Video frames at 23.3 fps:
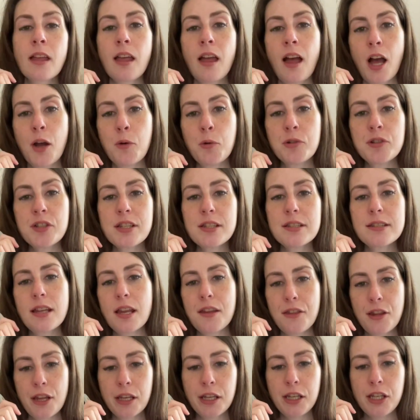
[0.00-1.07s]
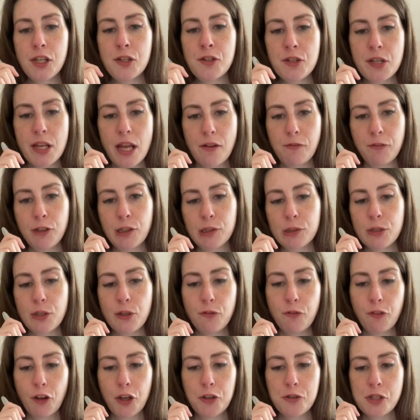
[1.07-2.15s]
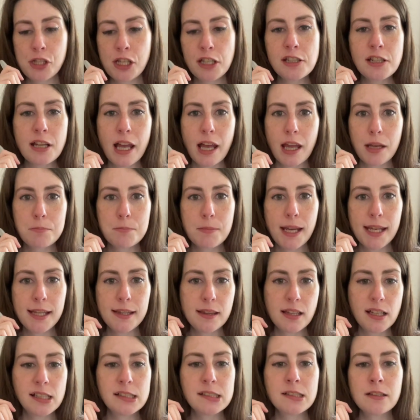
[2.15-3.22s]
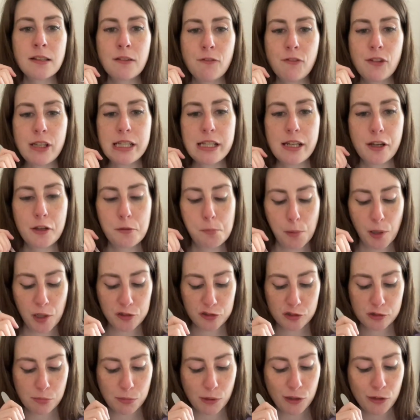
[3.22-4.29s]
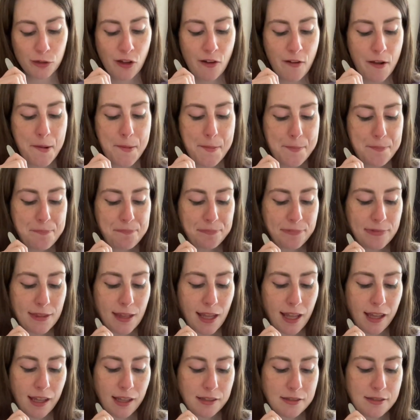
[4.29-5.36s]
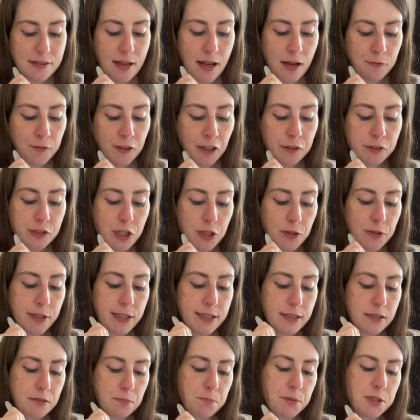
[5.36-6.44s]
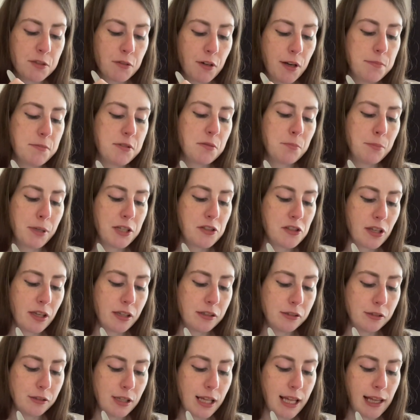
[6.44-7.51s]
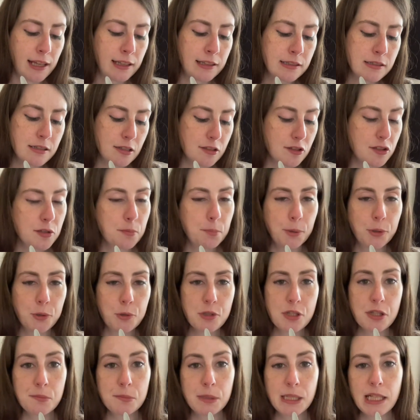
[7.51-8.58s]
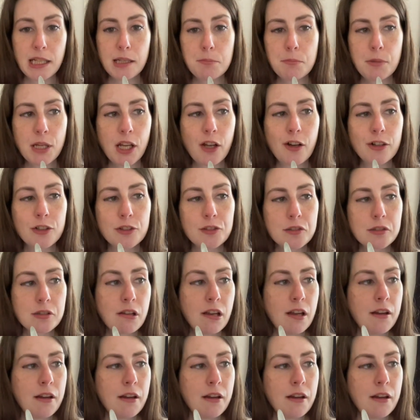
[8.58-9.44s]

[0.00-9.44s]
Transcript: I want to say thank you to everyone who voted and made this video possible, and to everyone who has subscribed to my channel and supported me, because